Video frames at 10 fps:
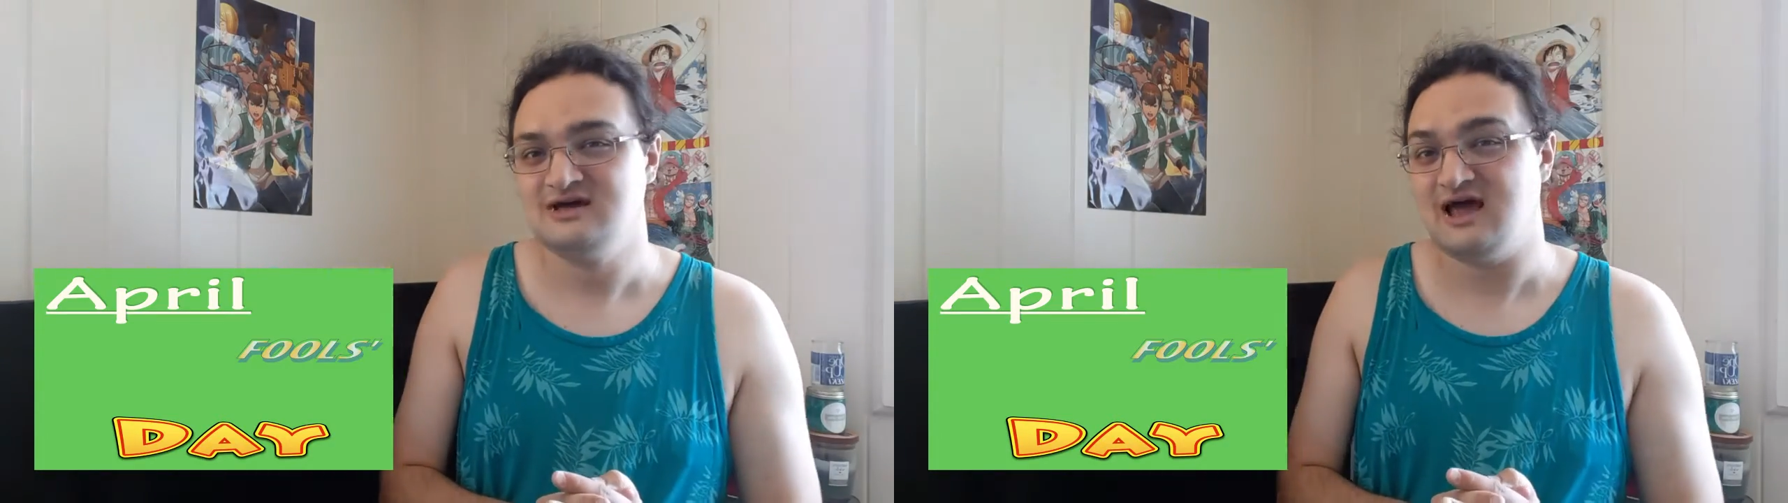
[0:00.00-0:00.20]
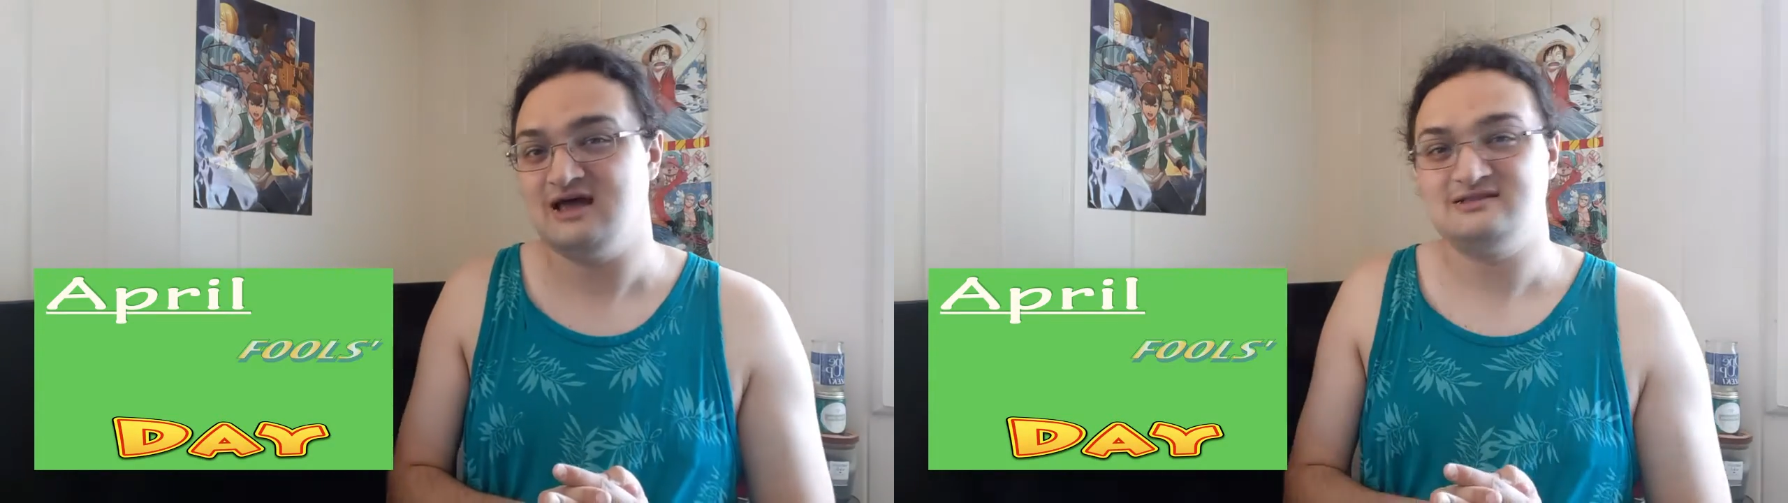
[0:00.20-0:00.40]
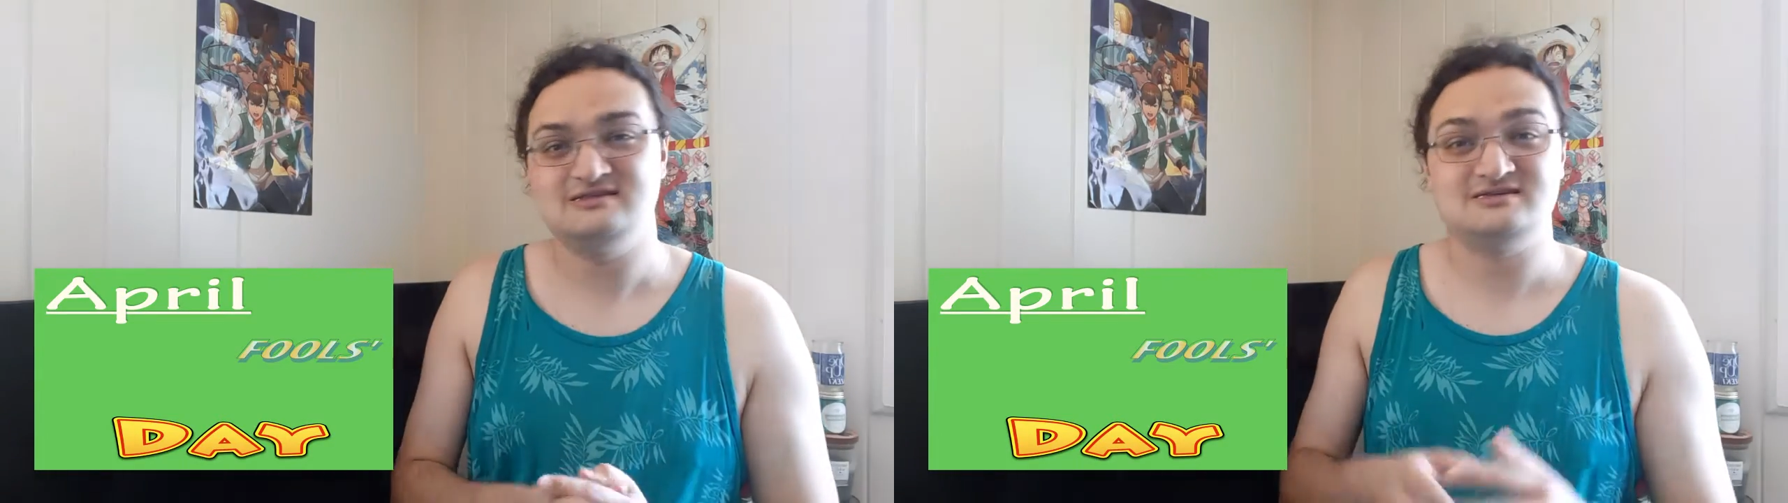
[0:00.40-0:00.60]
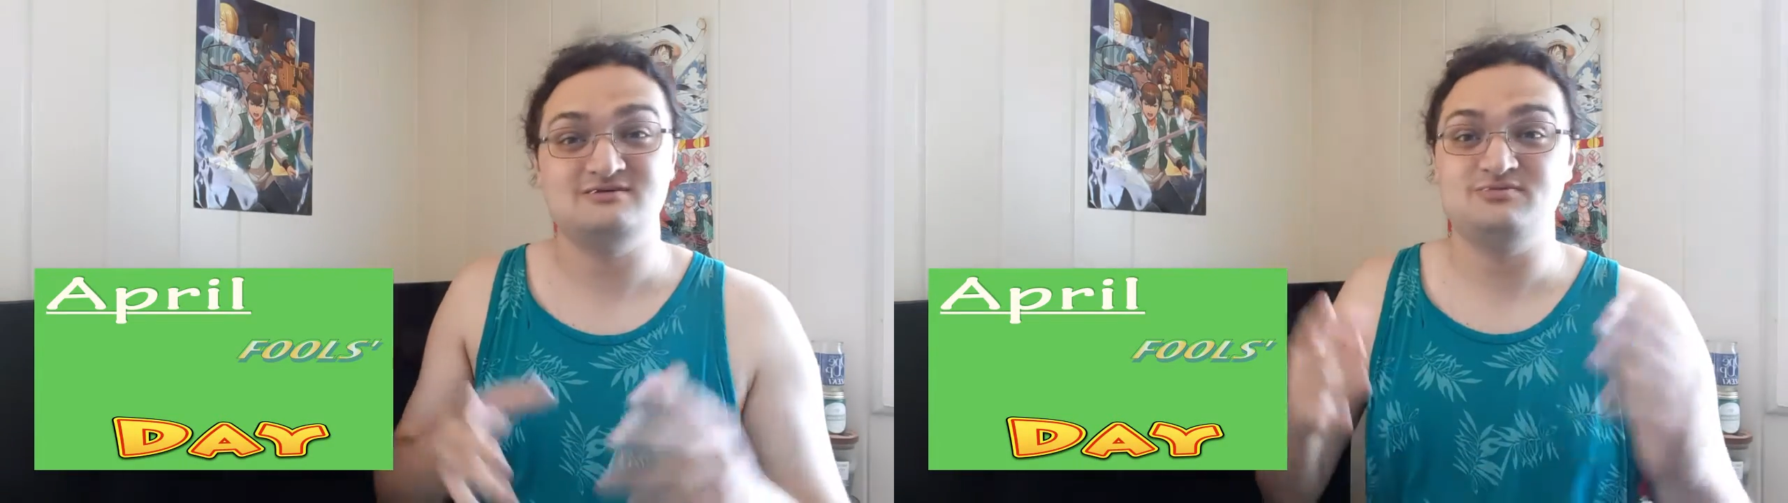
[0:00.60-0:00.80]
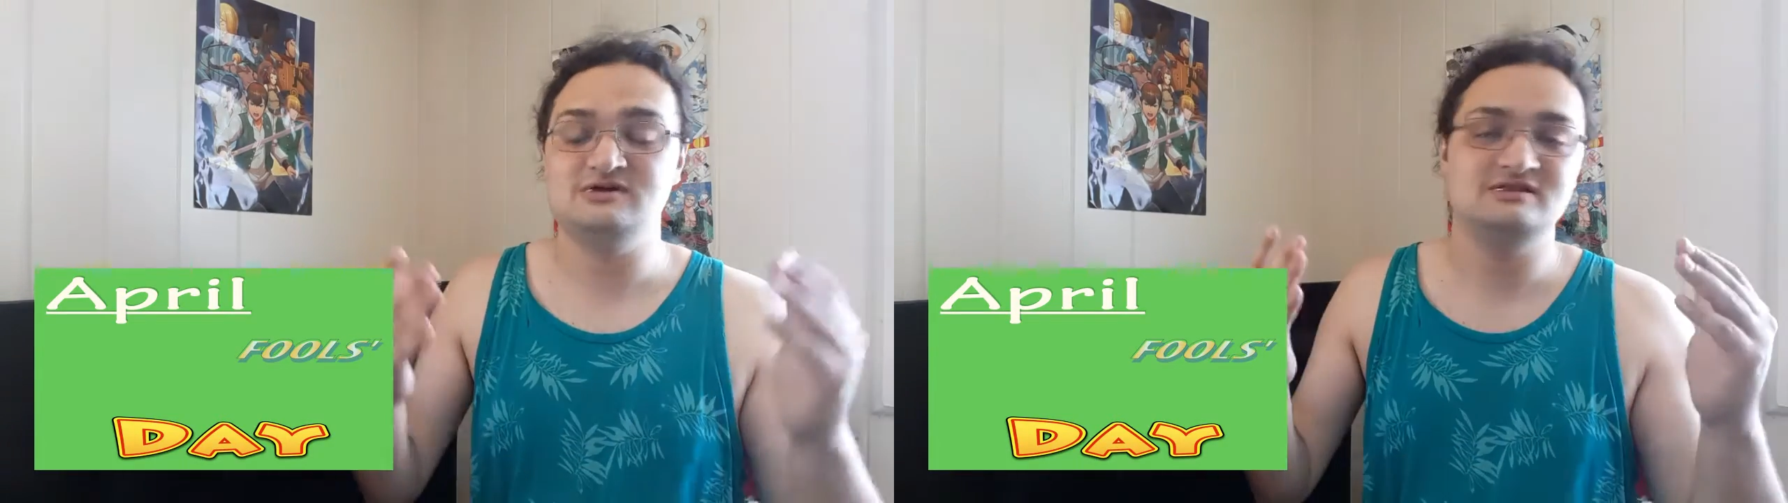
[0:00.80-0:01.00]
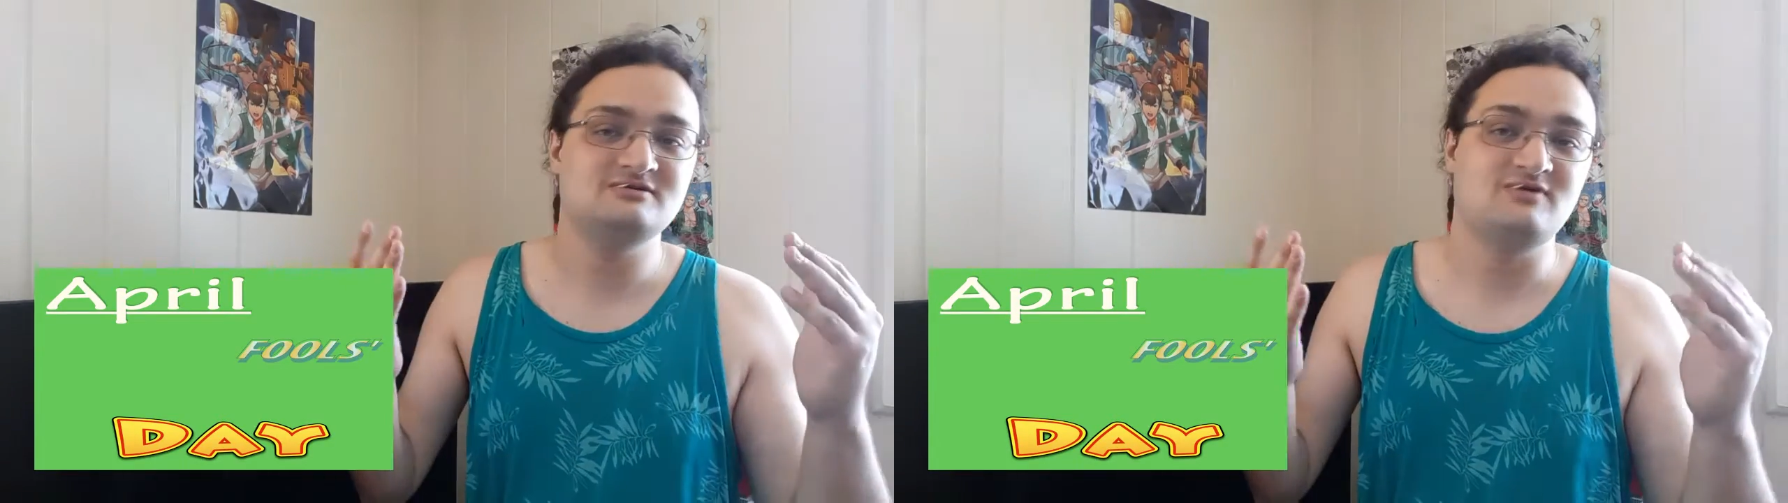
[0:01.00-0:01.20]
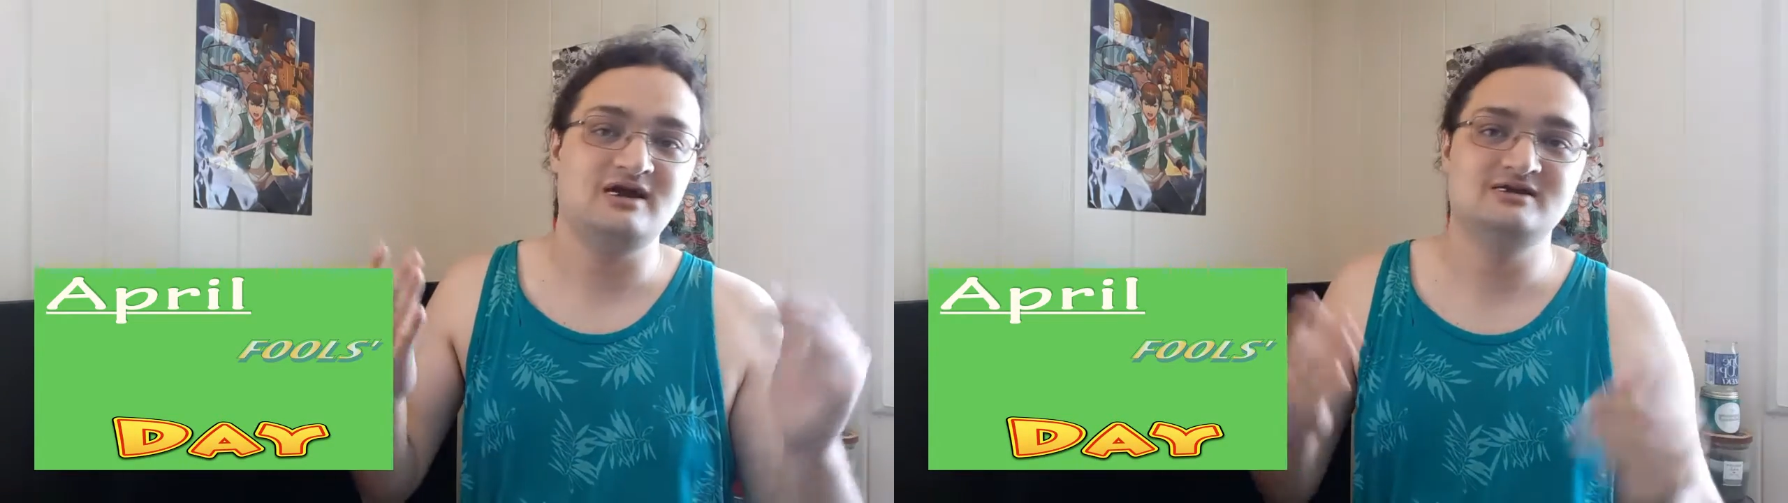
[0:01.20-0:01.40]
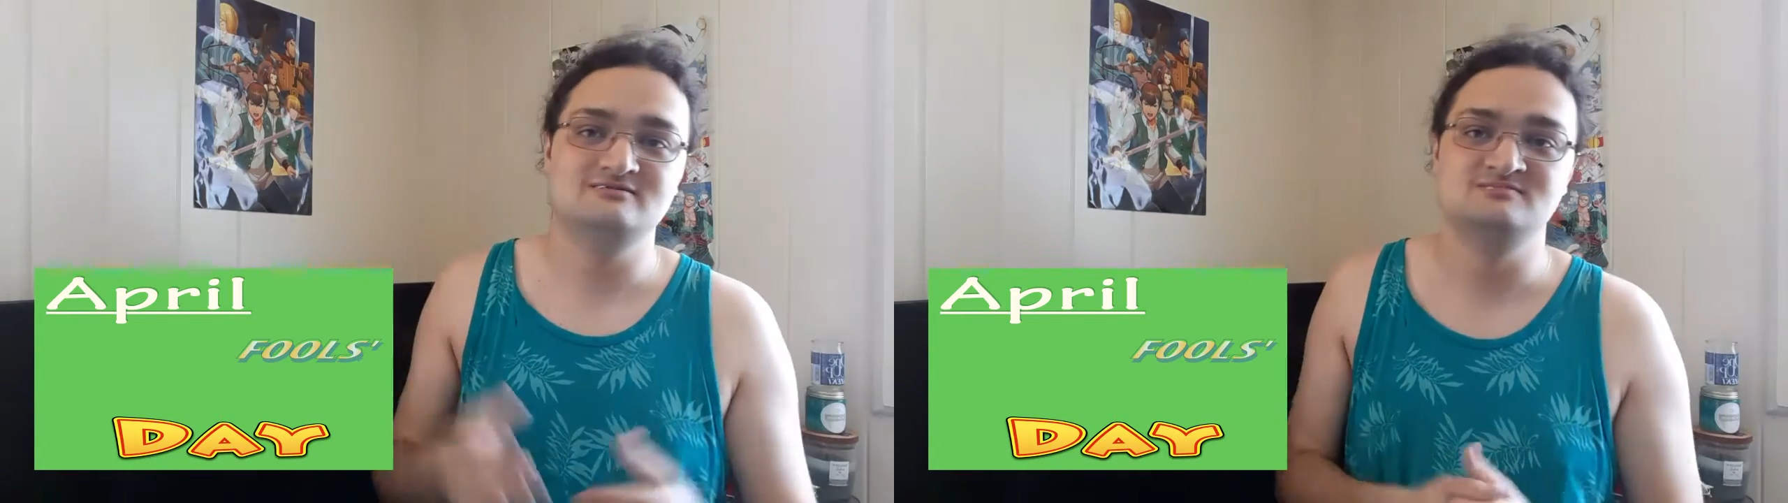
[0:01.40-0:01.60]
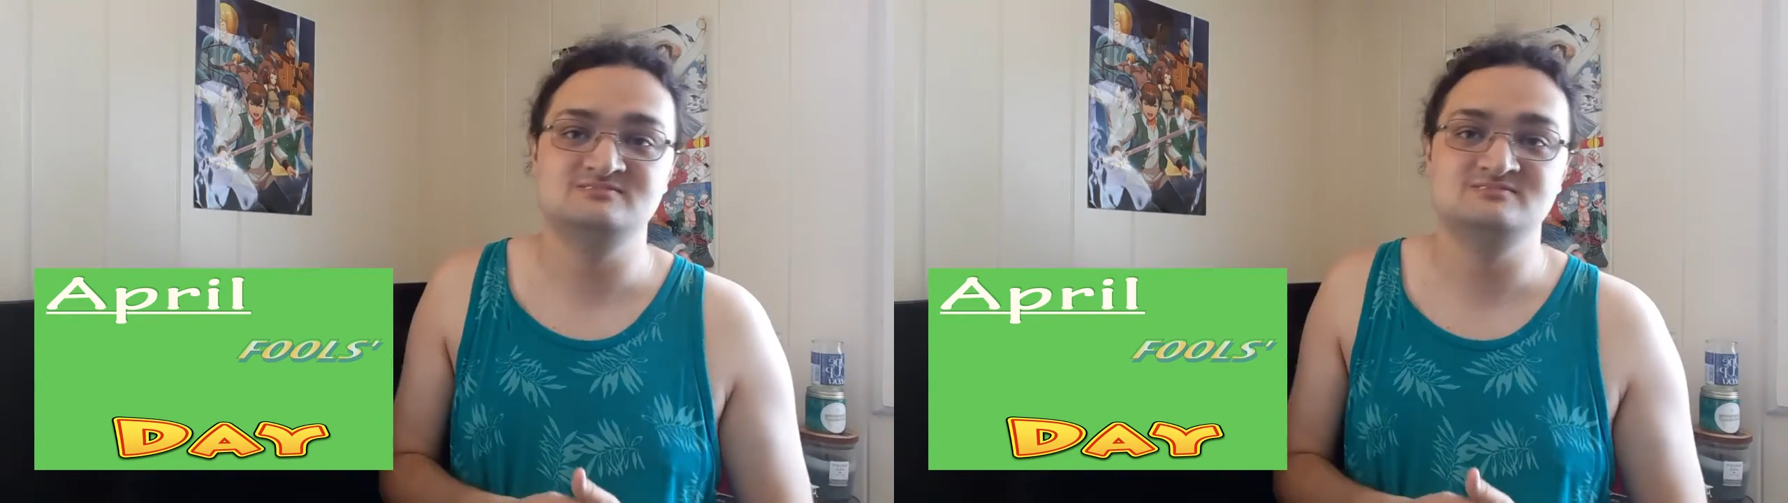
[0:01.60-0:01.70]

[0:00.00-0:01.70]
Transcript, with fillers: at this completely random